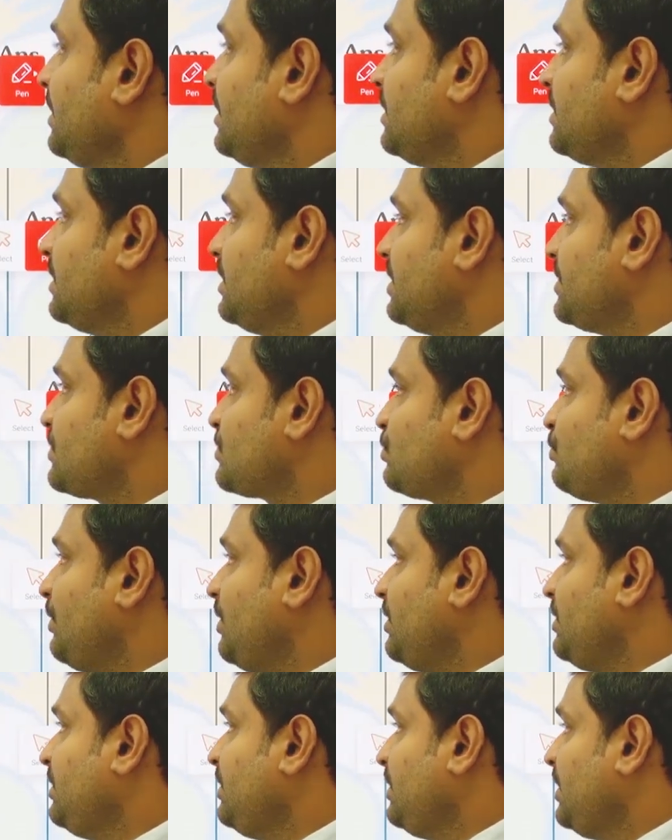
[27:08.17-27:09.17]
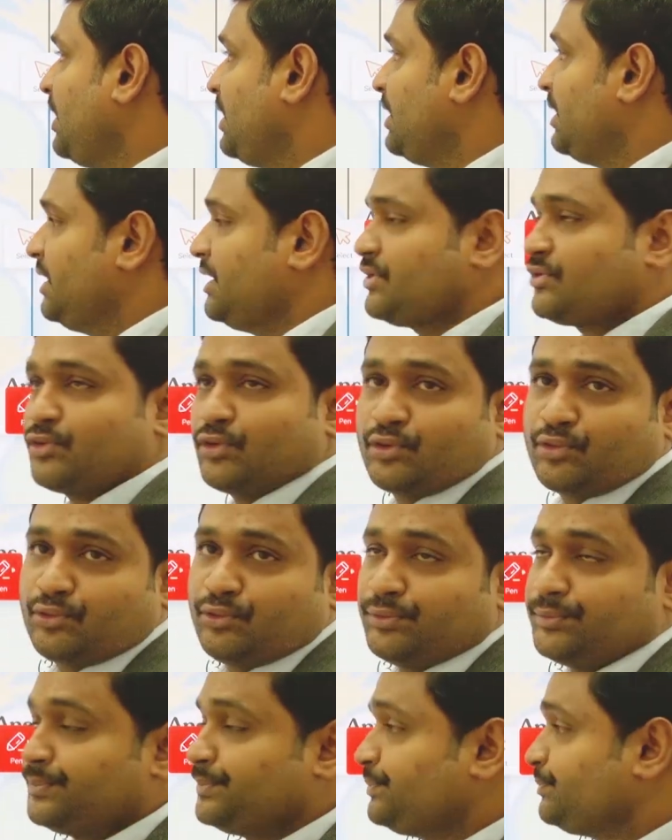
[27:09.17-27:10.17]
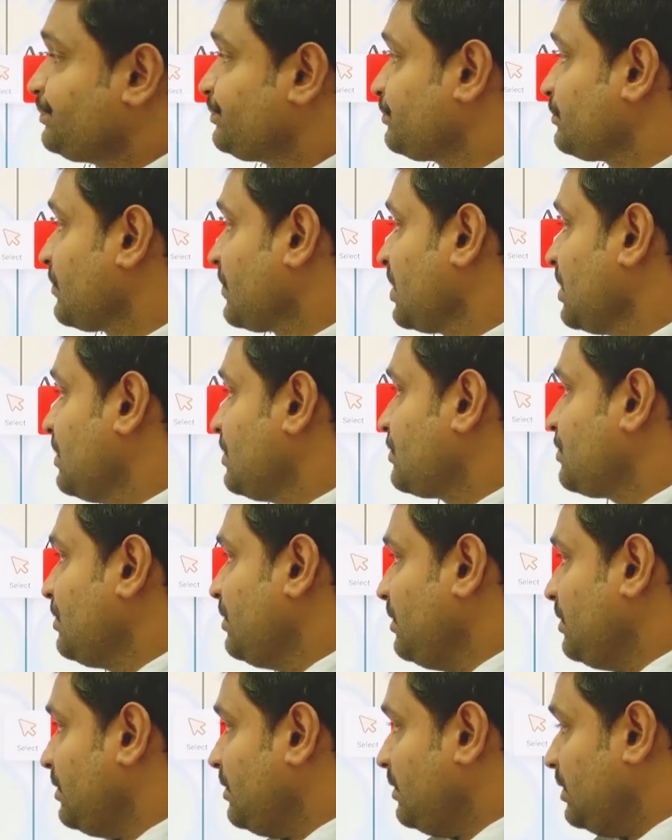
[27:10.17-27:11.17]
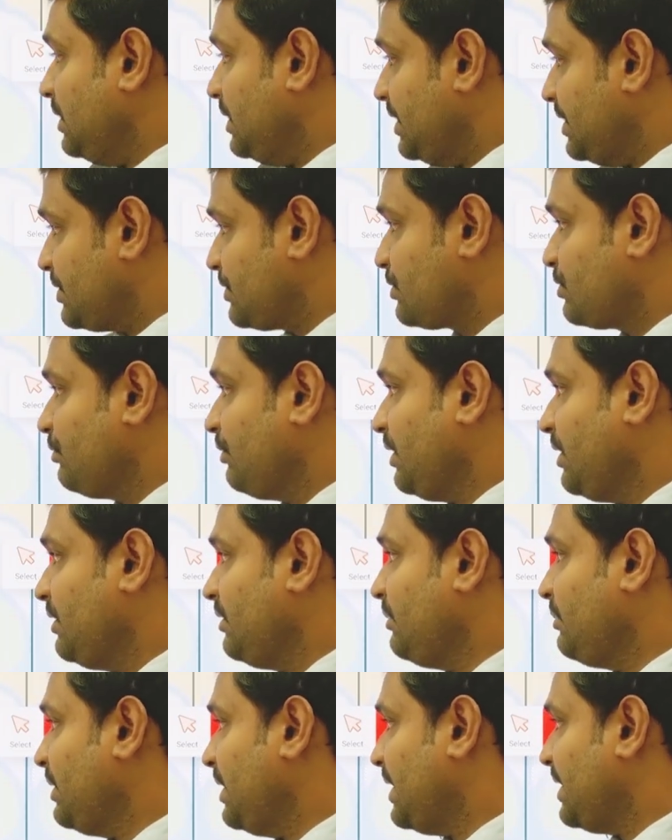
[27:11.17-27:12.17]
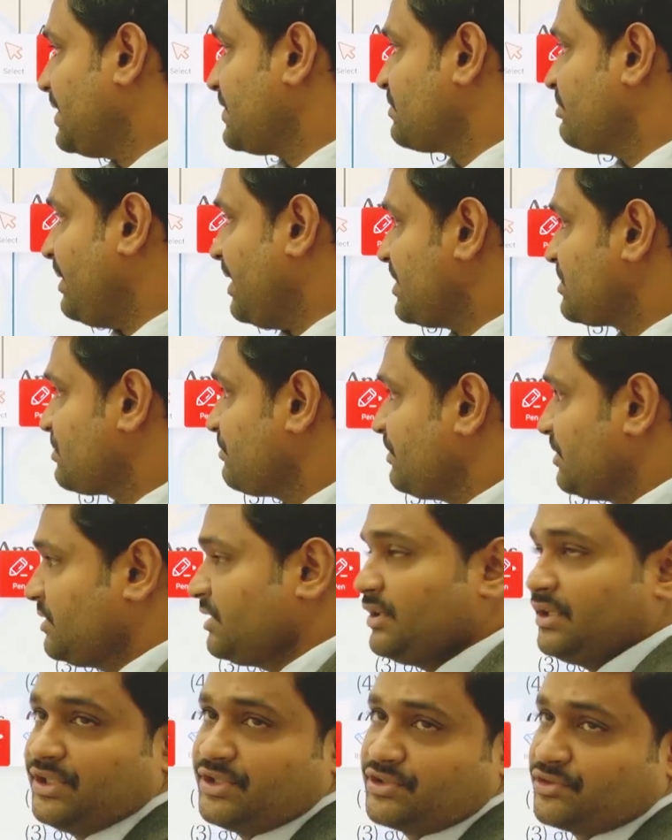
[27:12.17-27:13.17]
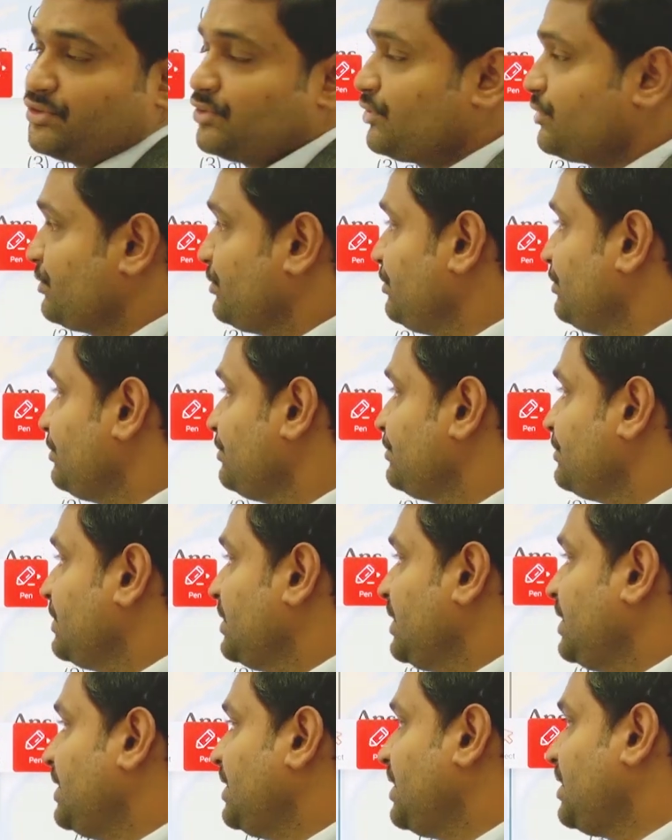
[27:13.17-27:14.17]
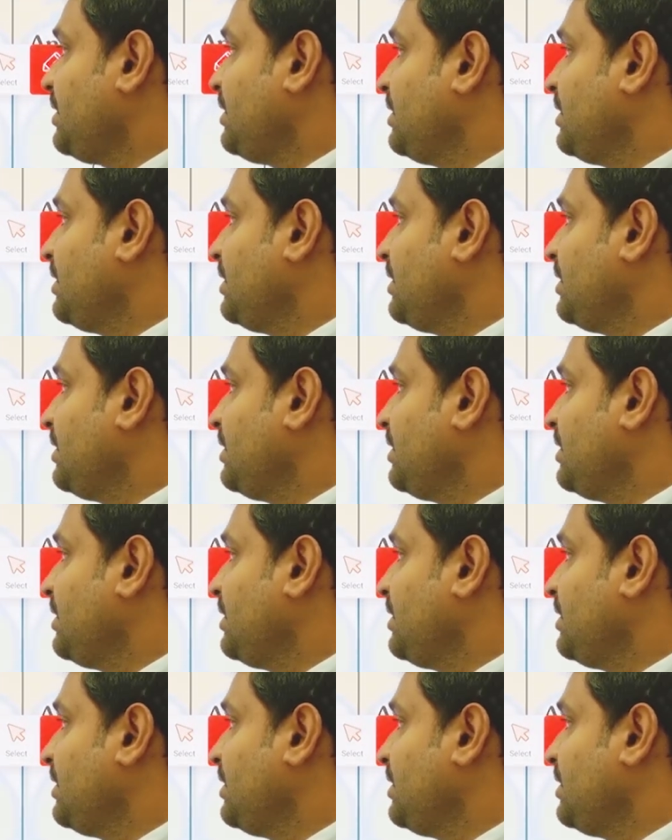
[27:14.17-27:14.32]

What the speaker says: list 1 and list 2. So list 1, let us match with the list 2. Here